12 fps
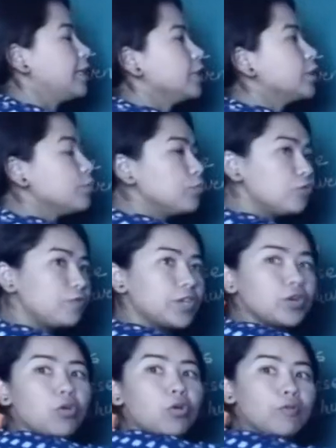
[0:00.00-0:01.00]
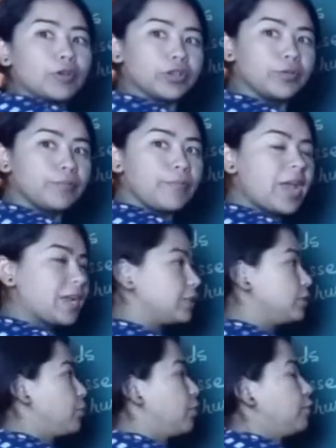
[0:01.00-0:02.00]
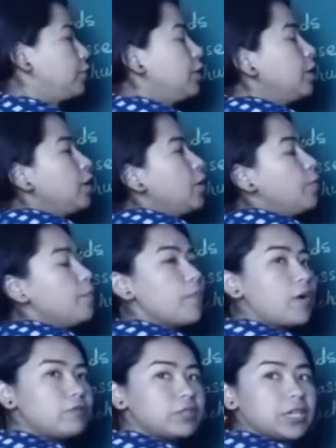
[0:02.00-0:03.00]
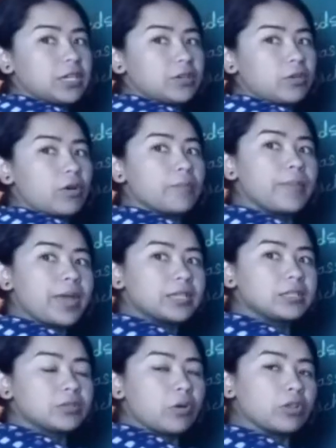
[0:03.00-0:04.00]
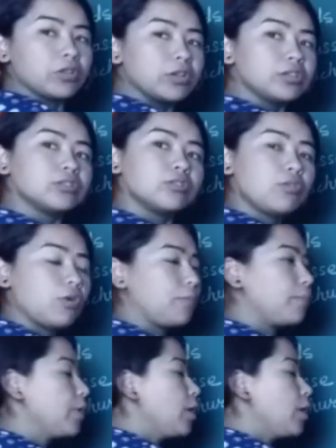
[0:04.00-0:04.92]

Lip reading: is moving over the bends of the mountain or bends on the slope.